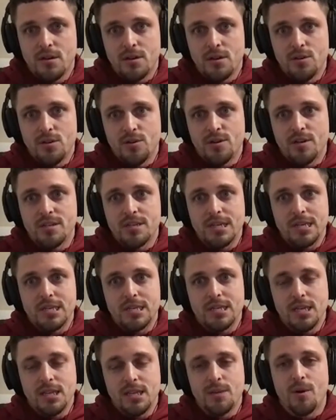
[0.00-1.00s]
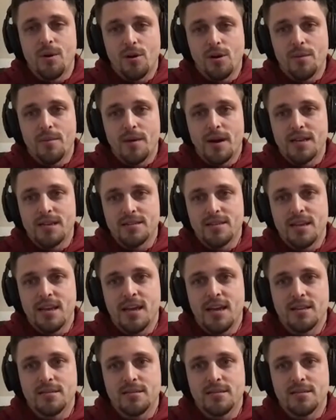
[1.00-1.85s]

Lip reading: you could just see the ball come out of his hand.